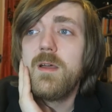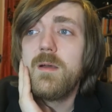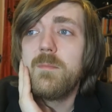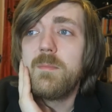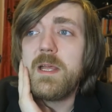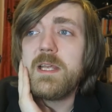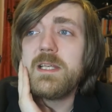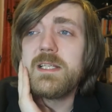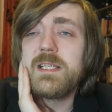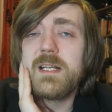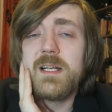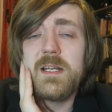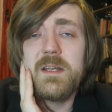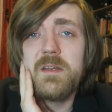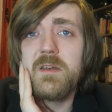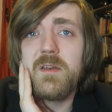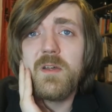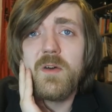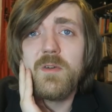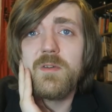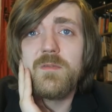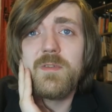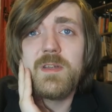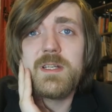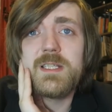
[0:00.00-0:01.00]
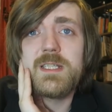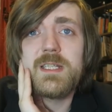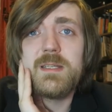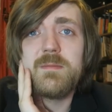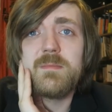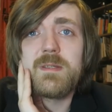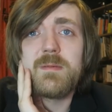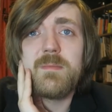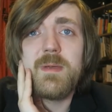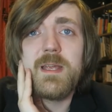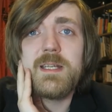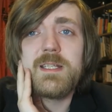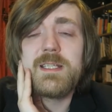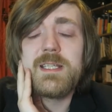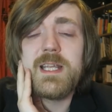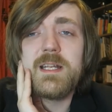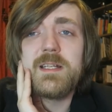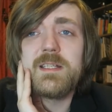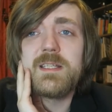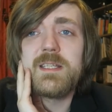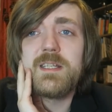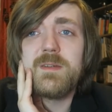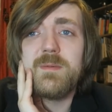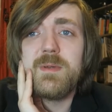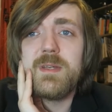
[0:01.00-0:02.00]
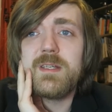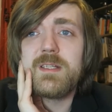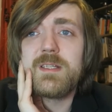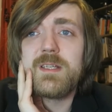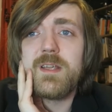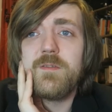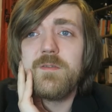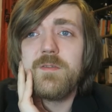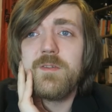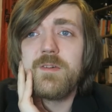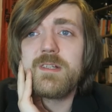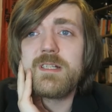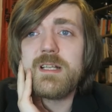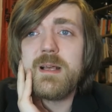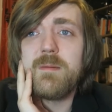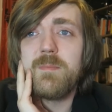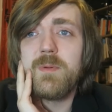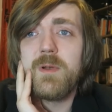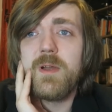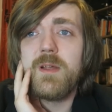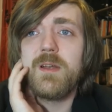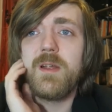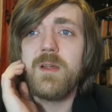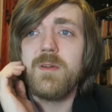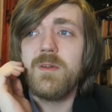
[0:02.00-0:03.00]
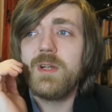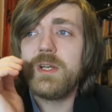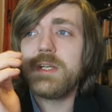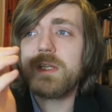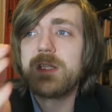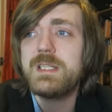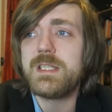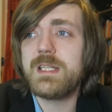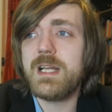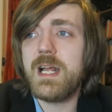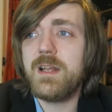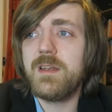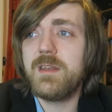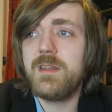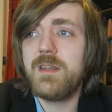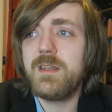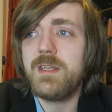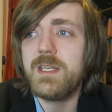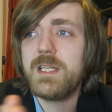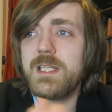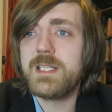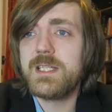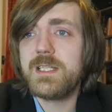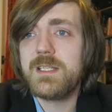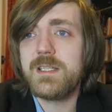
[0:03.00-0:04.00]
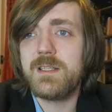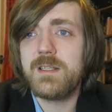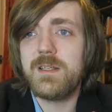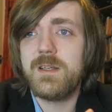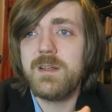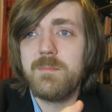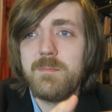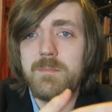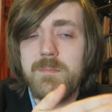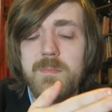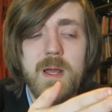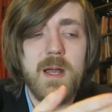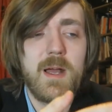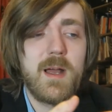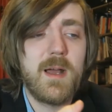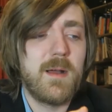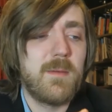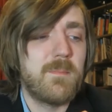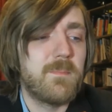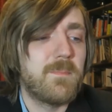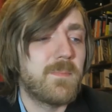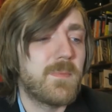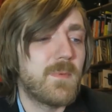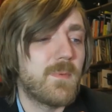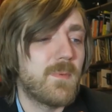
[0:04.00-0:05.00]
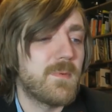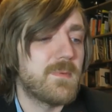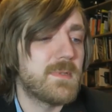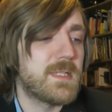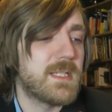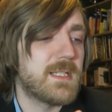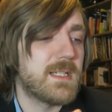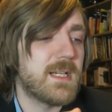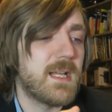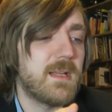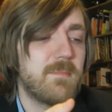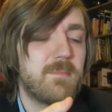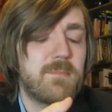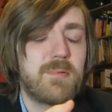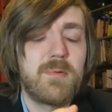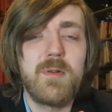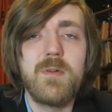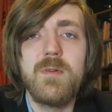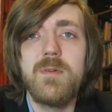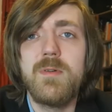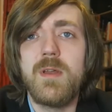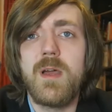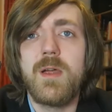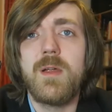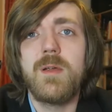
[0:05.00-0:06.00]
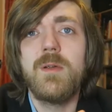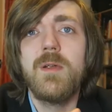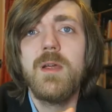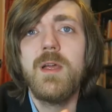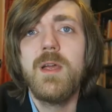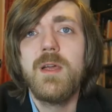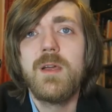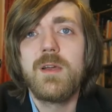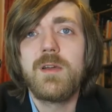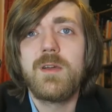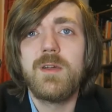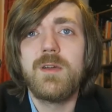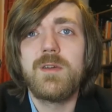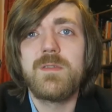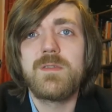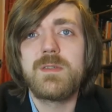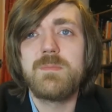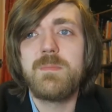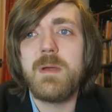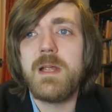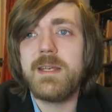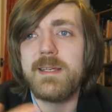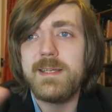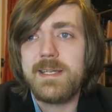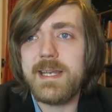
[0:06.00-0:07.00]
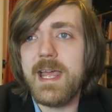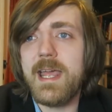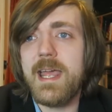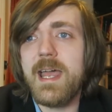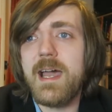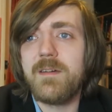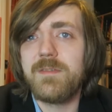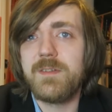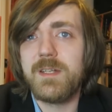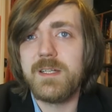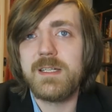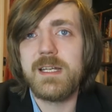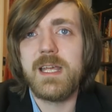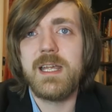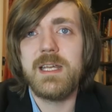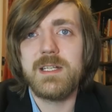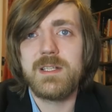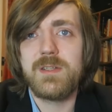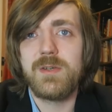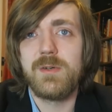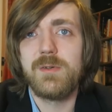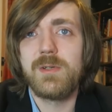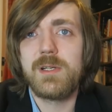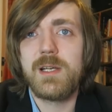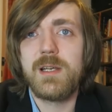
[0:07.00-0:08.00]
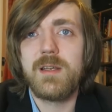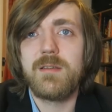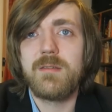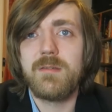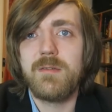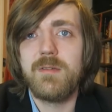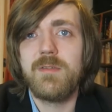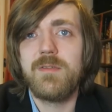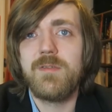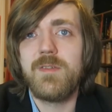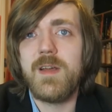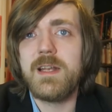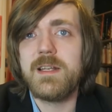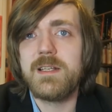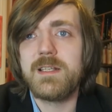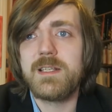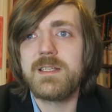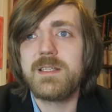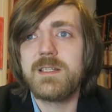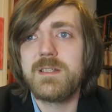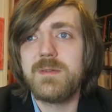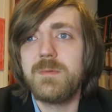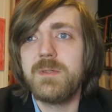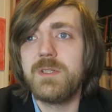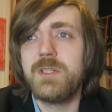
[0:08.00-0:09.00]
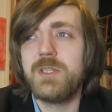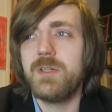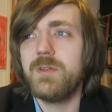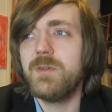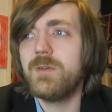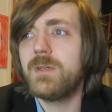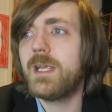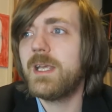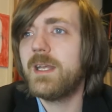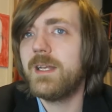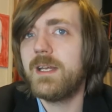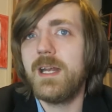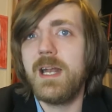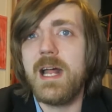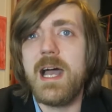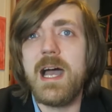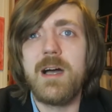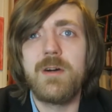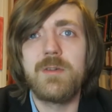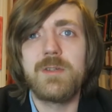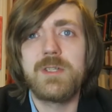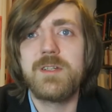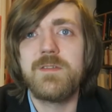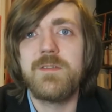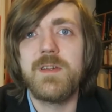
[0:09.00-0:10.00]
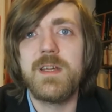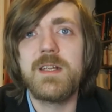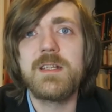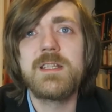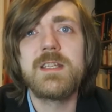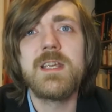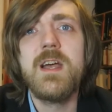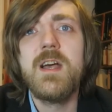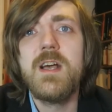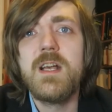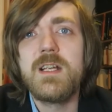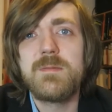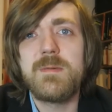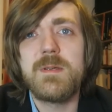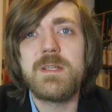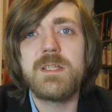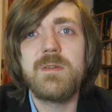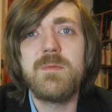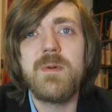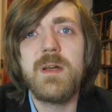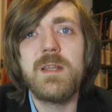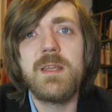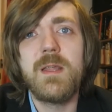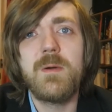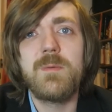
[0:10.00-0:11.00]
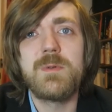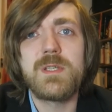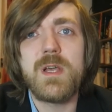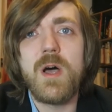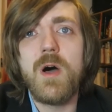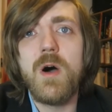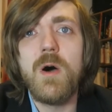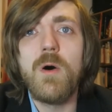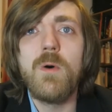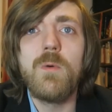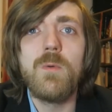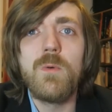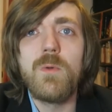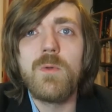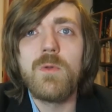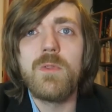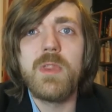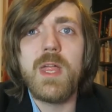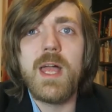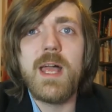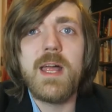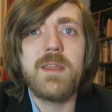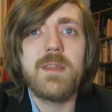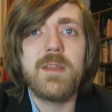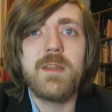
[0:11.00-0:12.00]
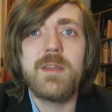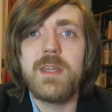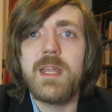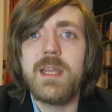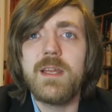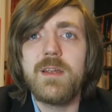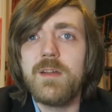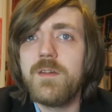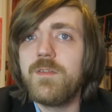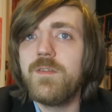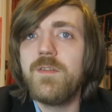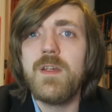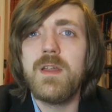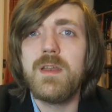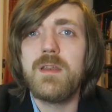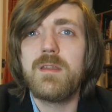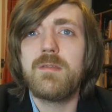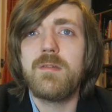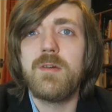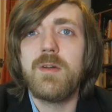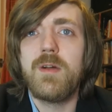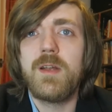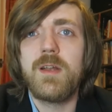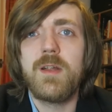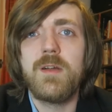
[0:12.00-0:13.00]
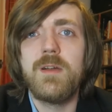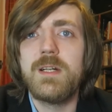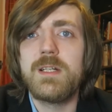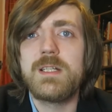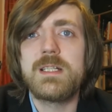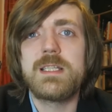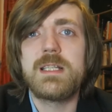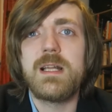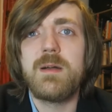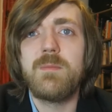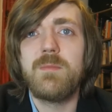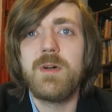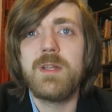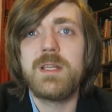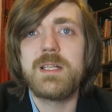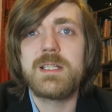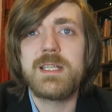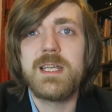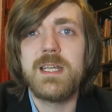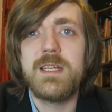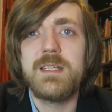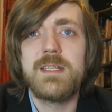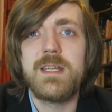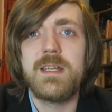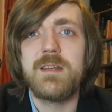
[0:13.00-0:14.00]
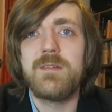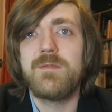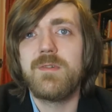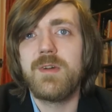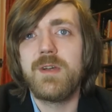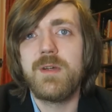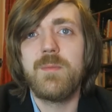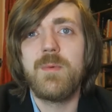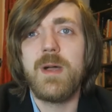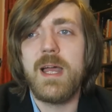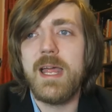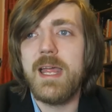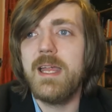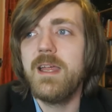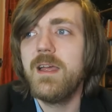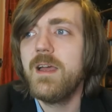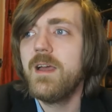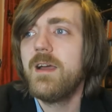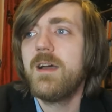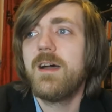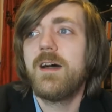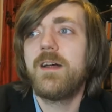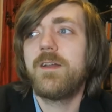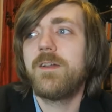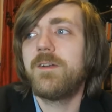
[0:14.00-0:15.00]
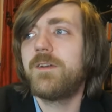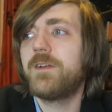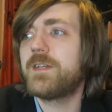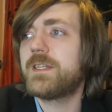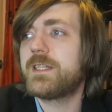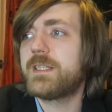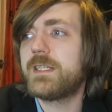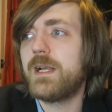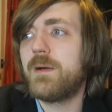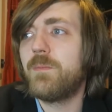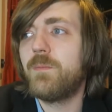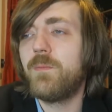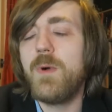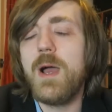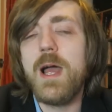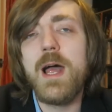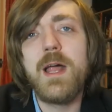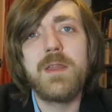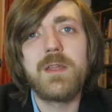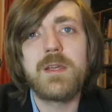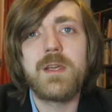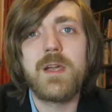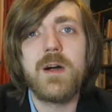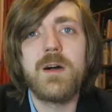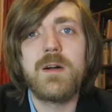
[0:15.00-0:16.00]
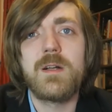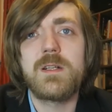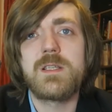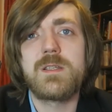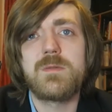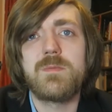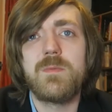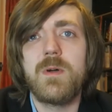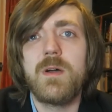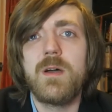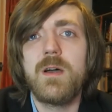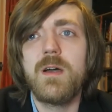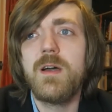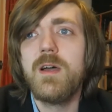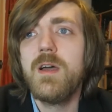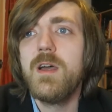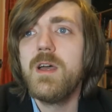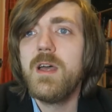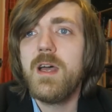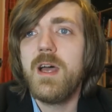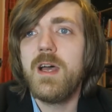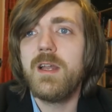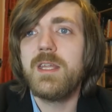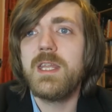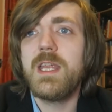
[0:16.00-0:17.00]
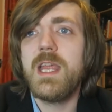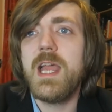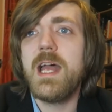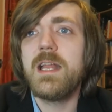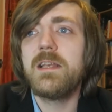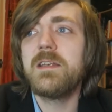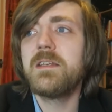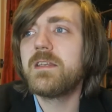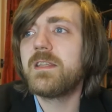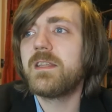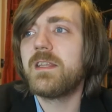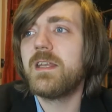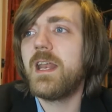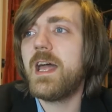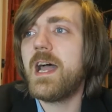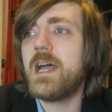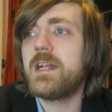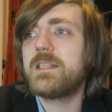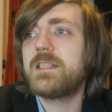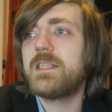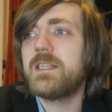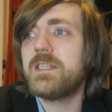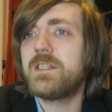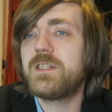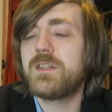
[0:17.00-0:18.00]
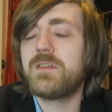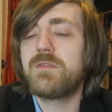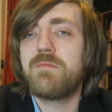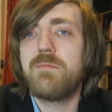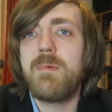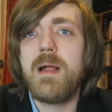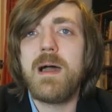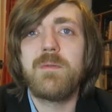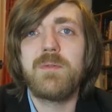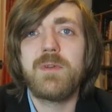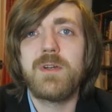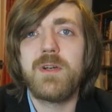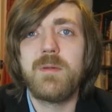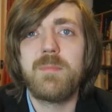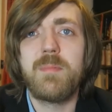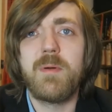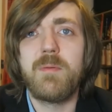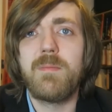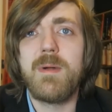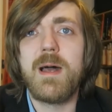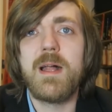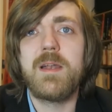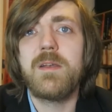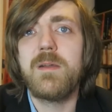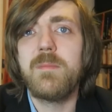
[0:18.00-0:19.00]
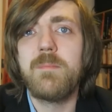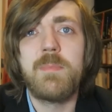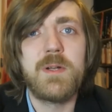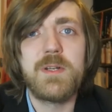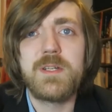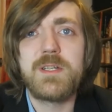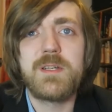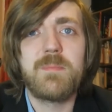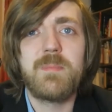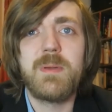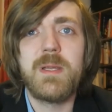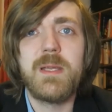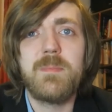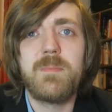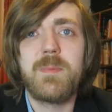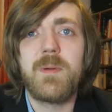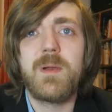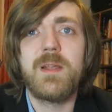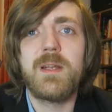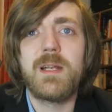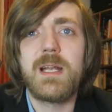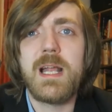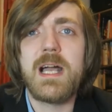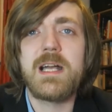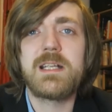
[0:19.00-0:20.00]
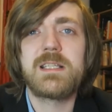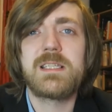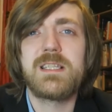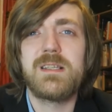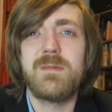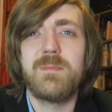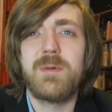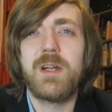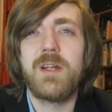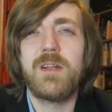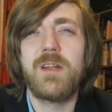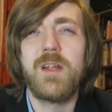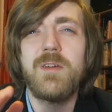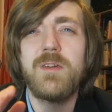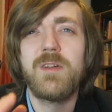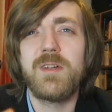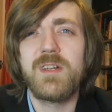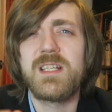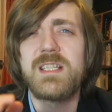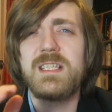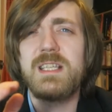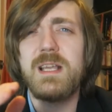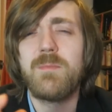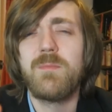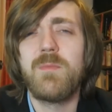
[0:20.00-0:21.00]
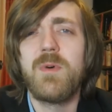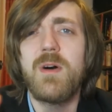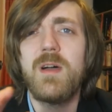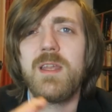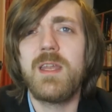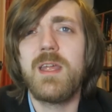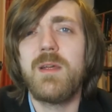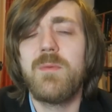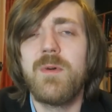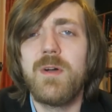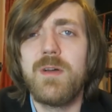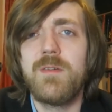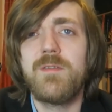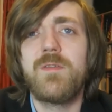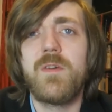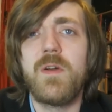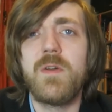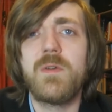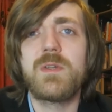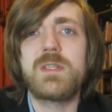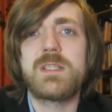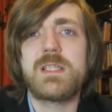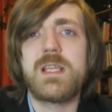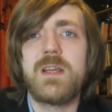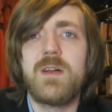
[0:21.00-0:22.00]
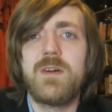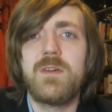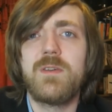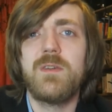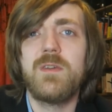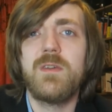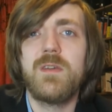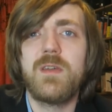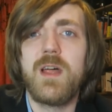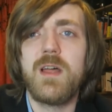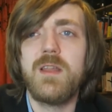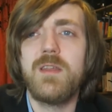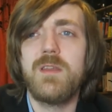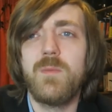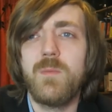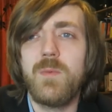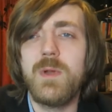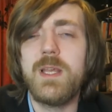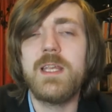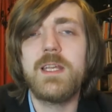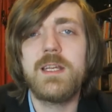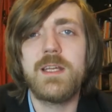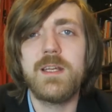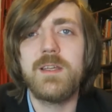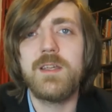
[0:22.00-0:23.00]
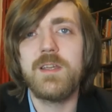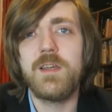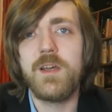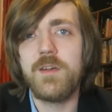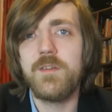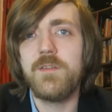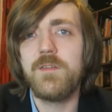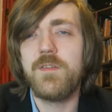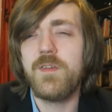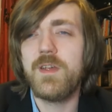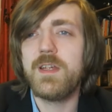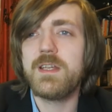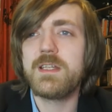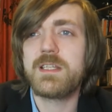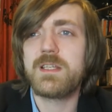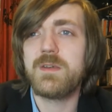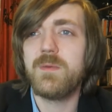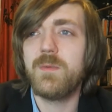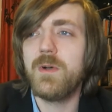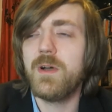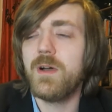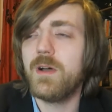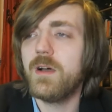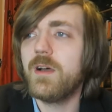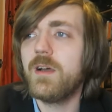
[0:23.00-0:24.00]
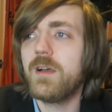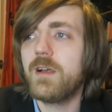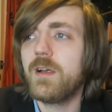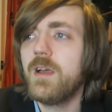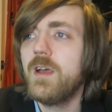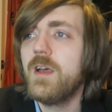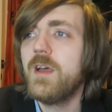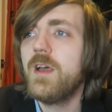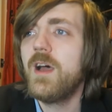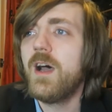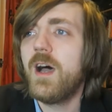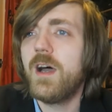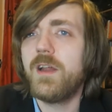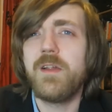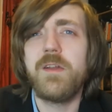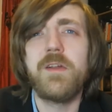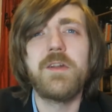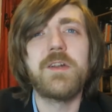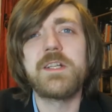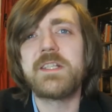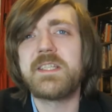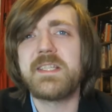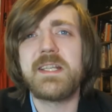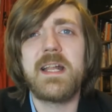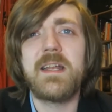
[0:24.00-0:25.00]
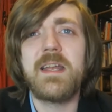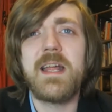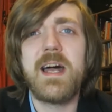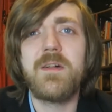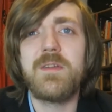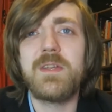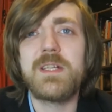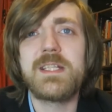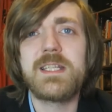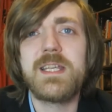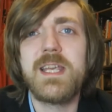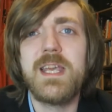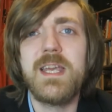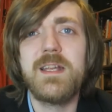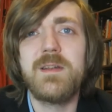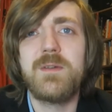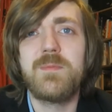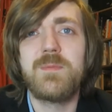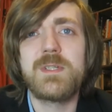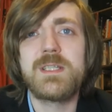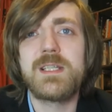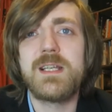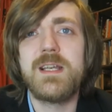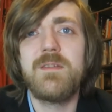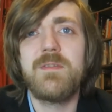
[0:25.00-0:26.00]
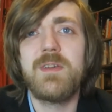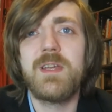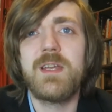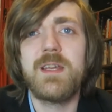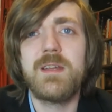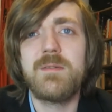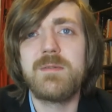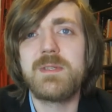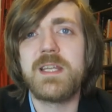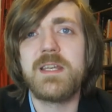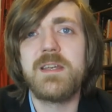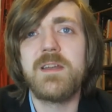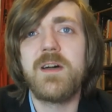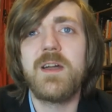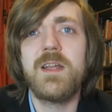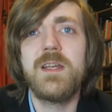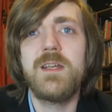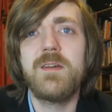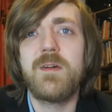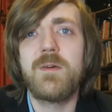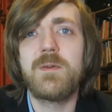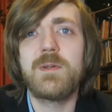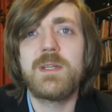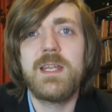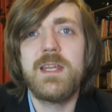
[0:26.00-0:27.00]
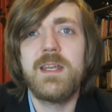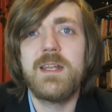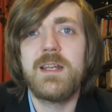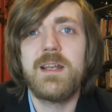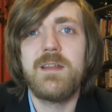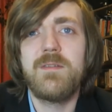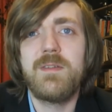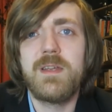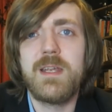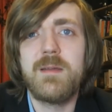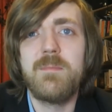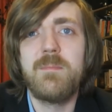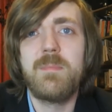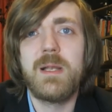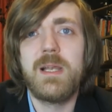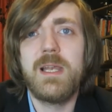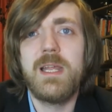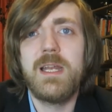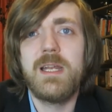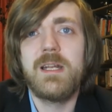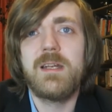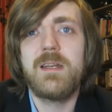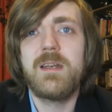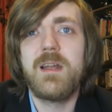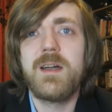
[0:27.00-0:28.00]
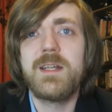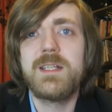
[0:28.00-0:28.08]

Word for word: Basically, none of it seemed to make sense to me. So, for example, I don't understand that this that um, what was his name Bruno could have spent day after day talking through a fence to a Jew kid in Auschwitz, especially when there was a hole there that they could fit through. I don't understand why this kid didn't run away. I don't understand where the guards were. At the end, the Nazis just rounded up a random bunch of people and gassed them, and I don't understand why they weren't focusing on like the weak and the unfit to work. I don't understand how this kid was living. He was a nine-year-old kid living in Berlin in